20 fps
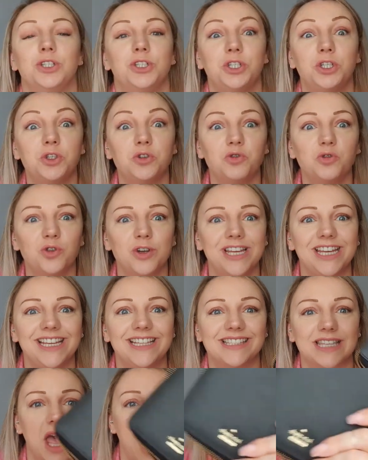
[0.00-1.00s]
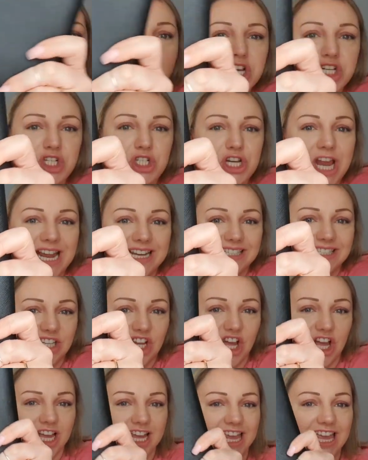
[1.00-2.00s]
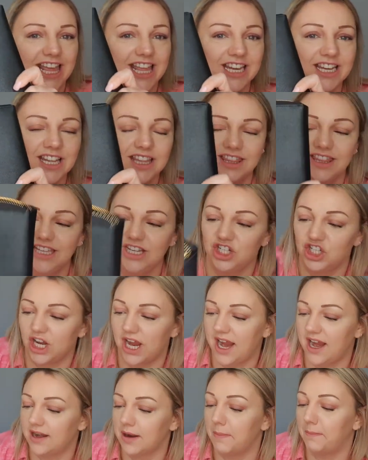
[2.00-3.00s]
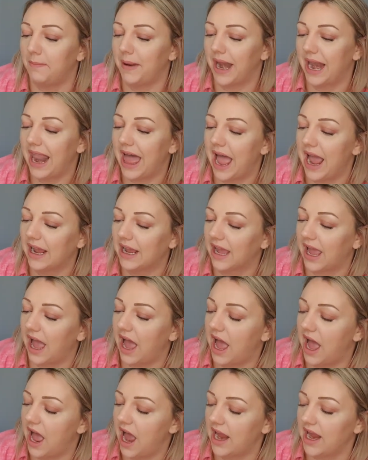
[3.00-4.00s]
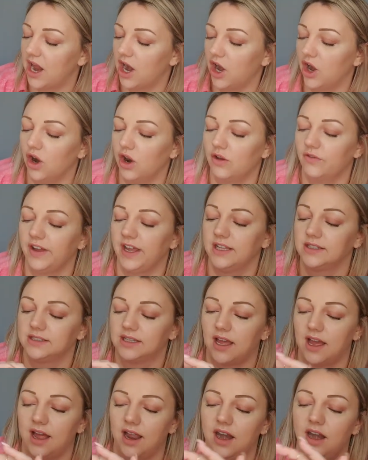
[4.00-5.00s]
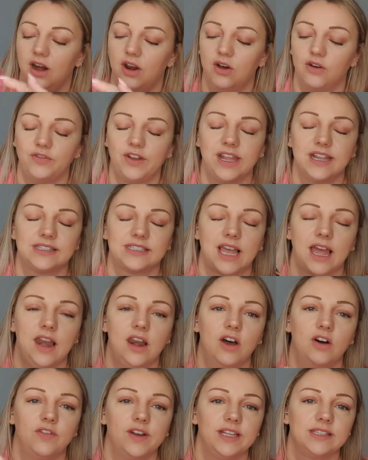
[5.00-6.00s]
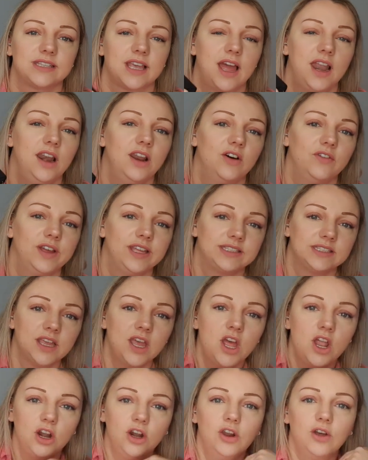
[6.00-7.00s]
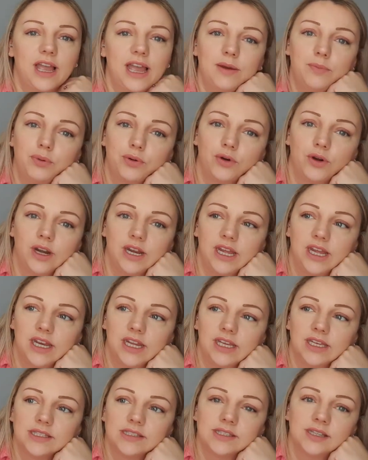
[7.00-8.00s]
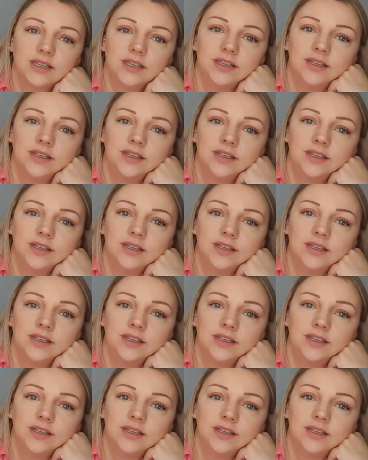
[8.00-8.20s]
Street agenda in the shade black. I love it. I love it. I love it. I love it. Look how pretty it is.